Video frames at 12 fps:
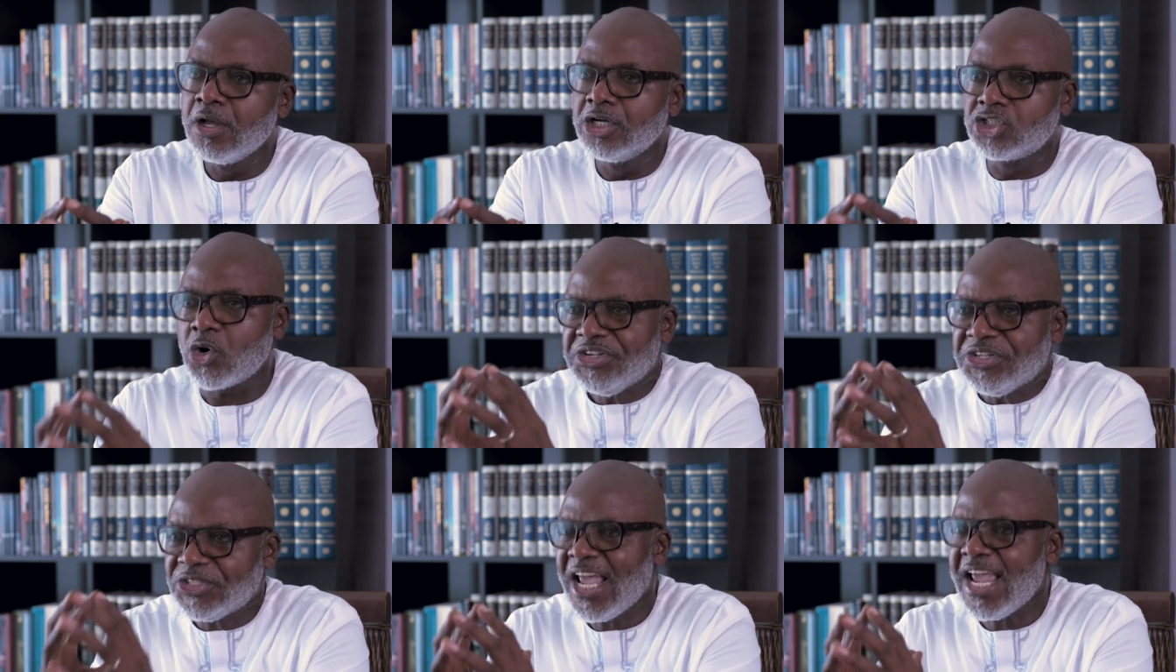So
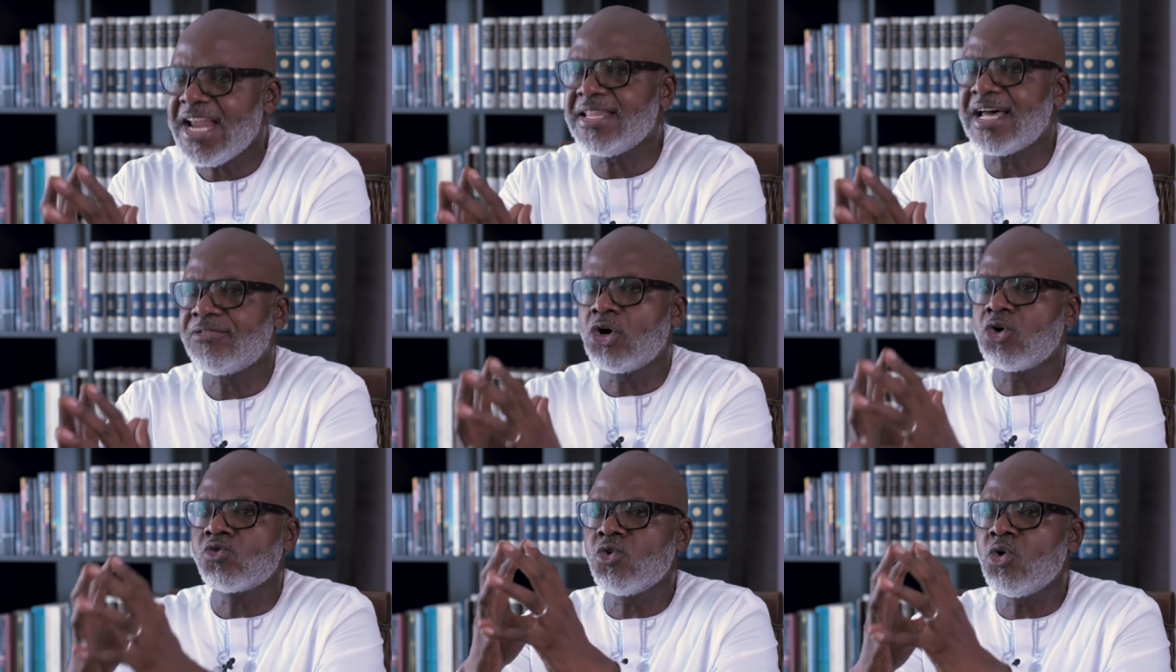he's saying that the
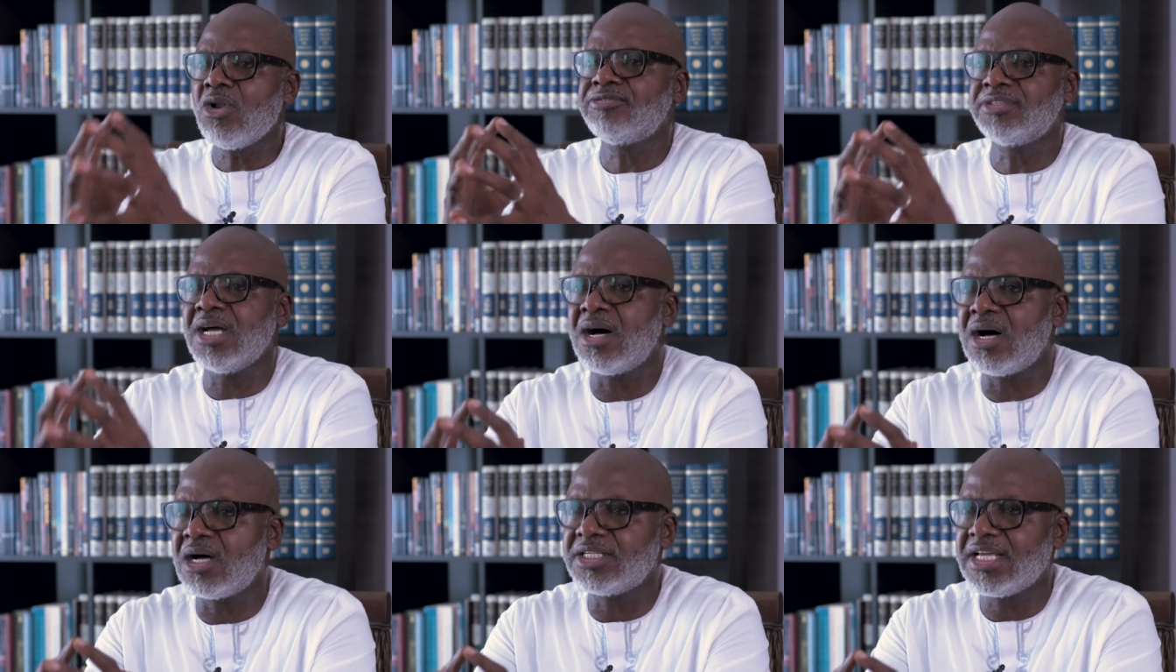rule of
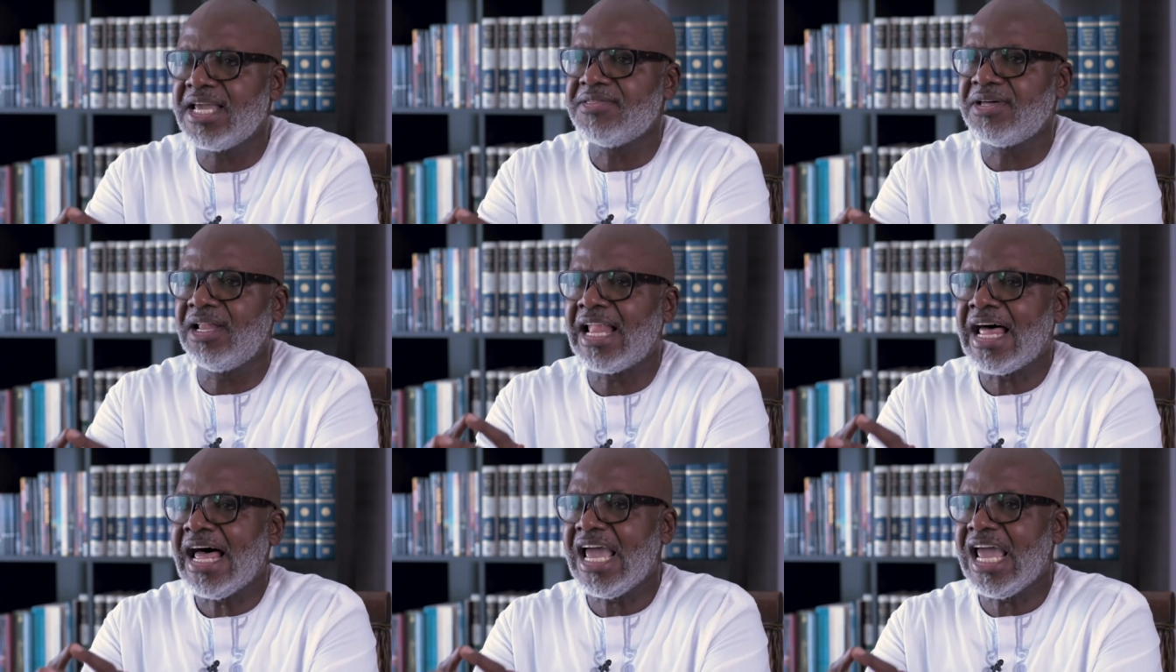God in the
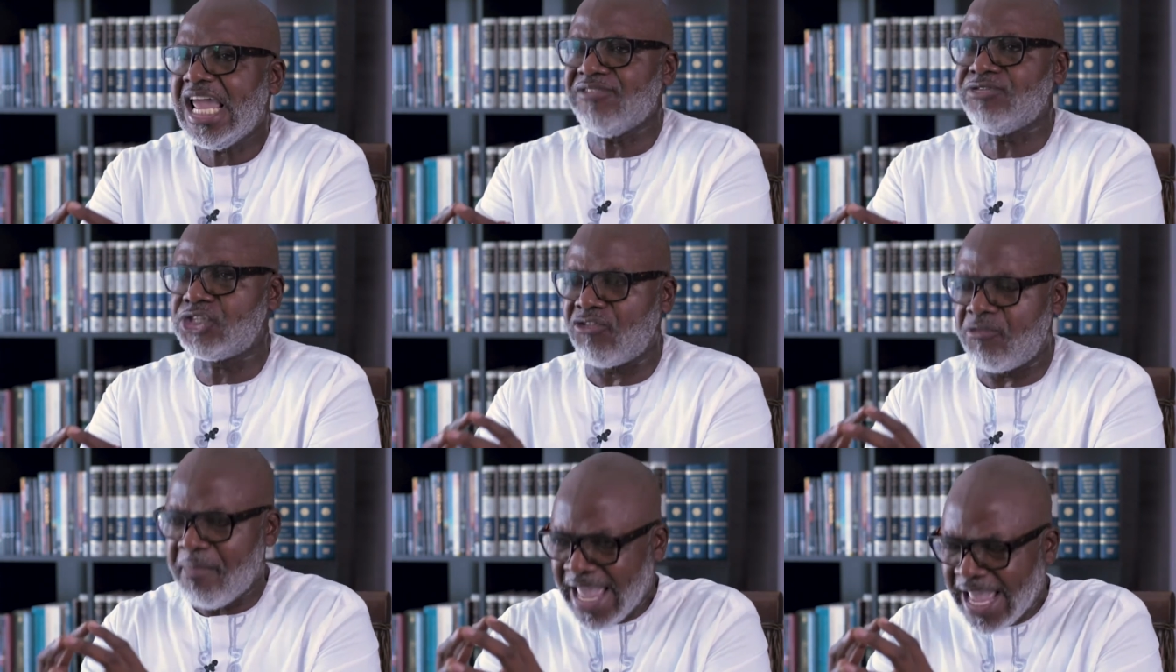lives of
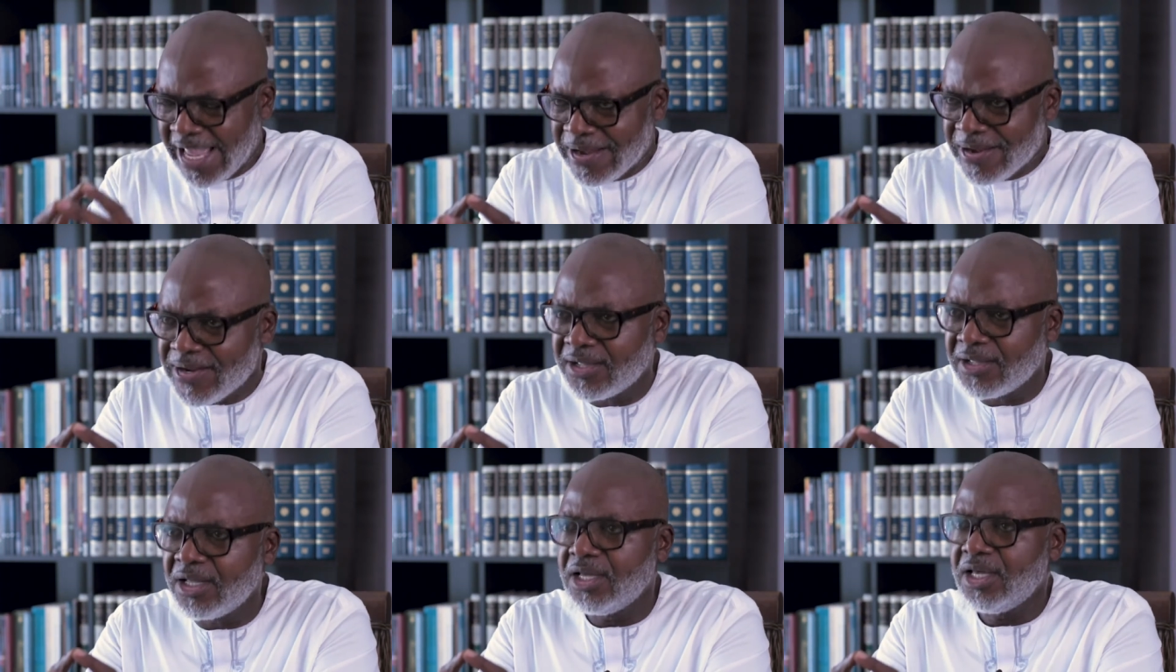men
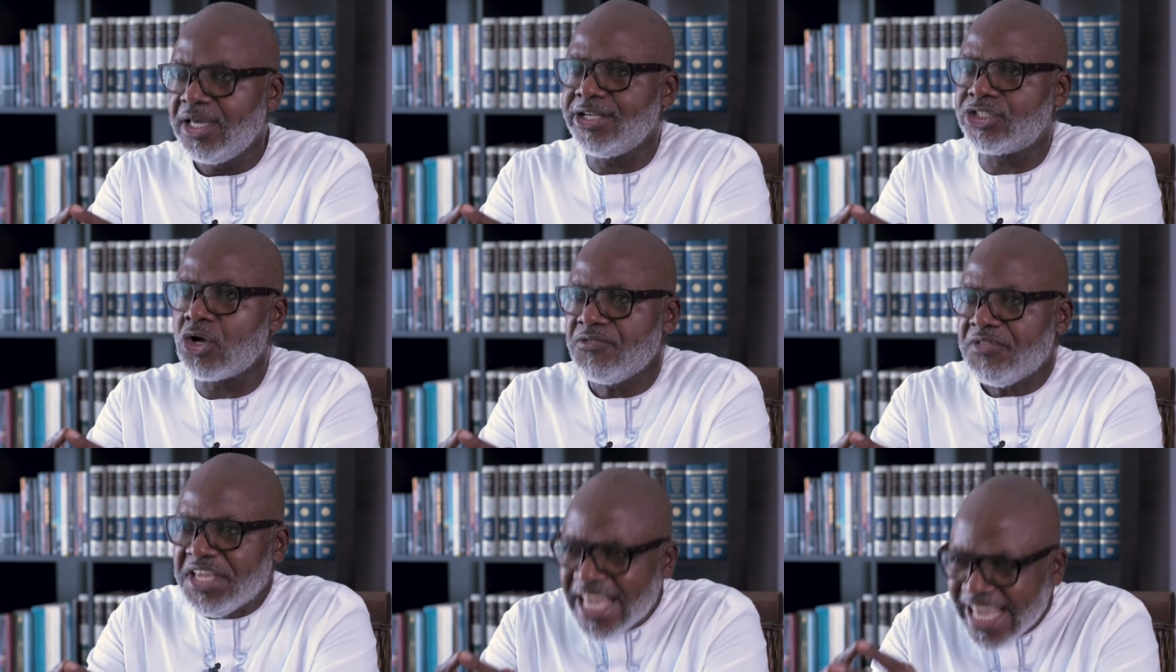is on
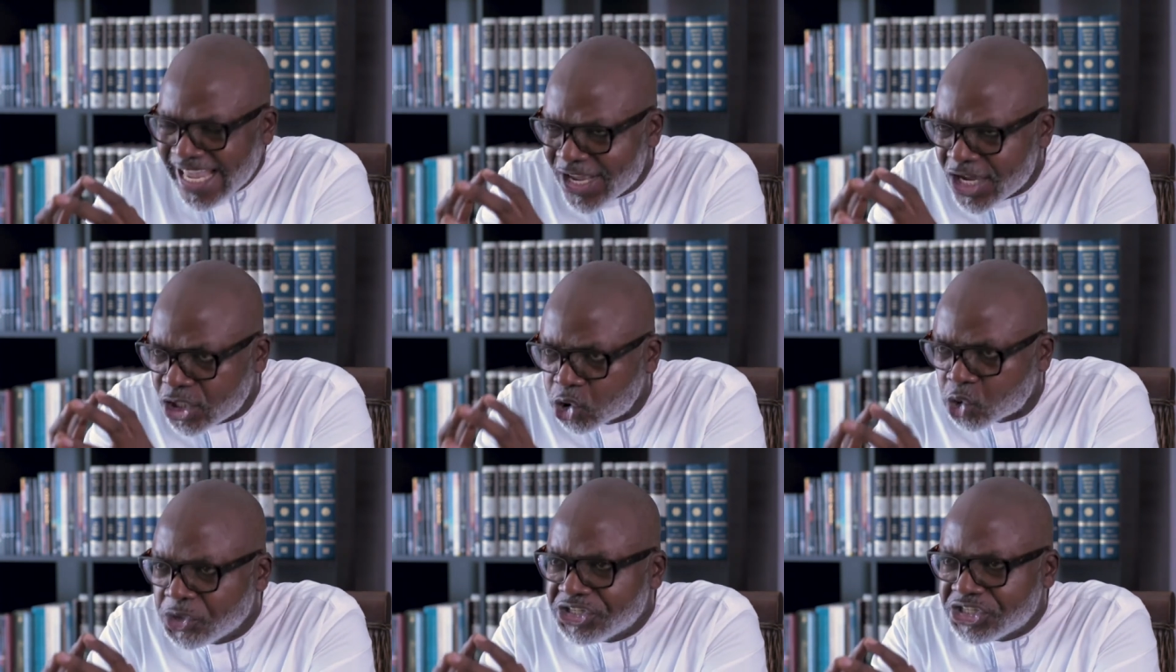the
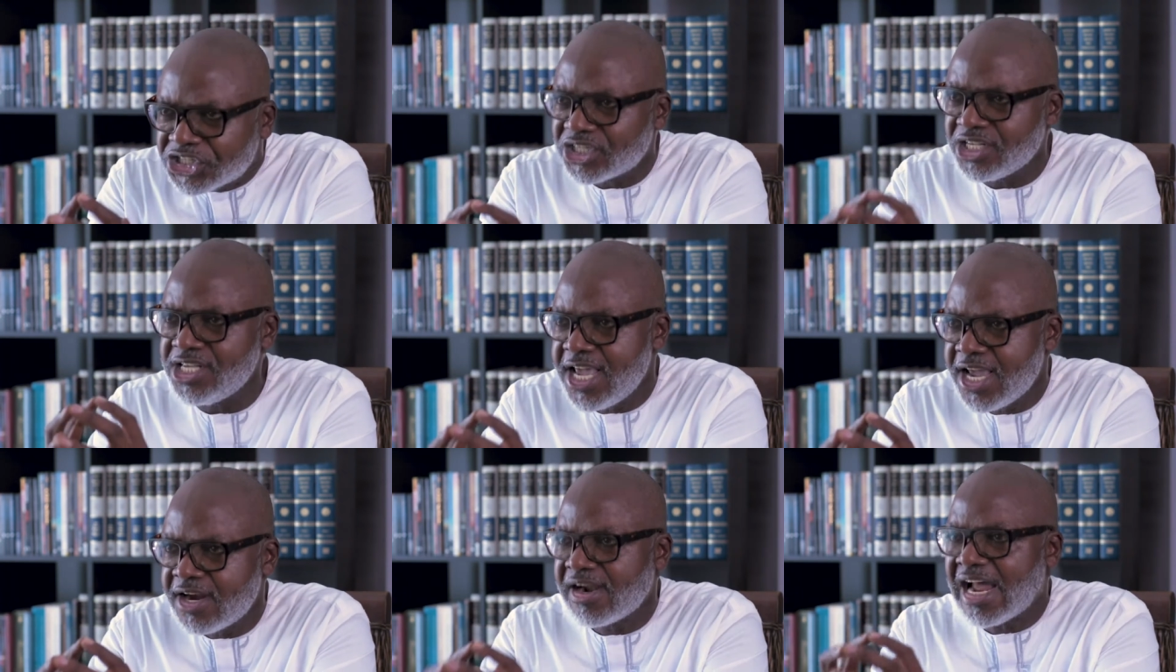increase year